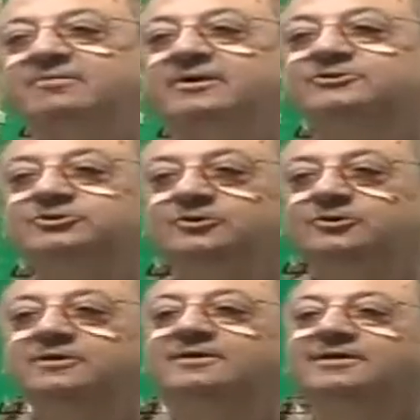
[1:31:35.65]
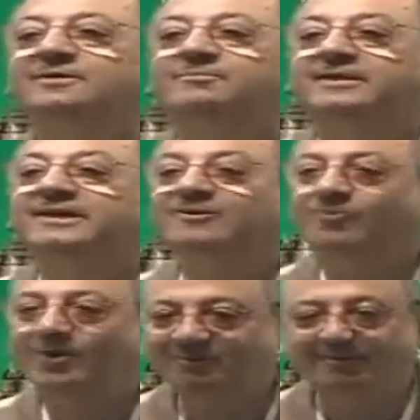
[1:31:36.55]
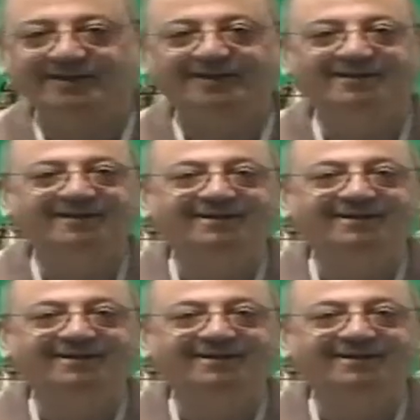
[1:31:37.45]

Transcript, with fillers: amongst you but in what way